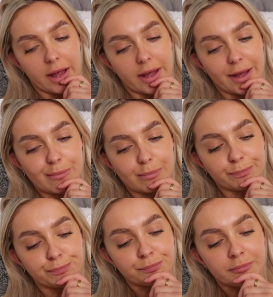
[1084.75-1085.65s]
I
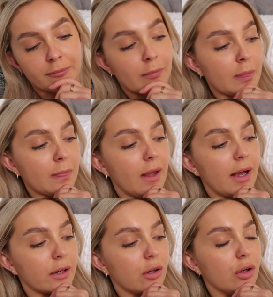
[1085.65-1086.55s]

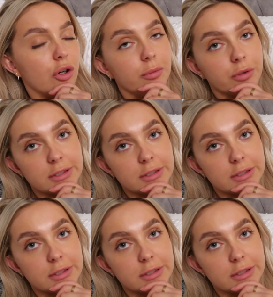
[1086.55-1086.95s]
got home,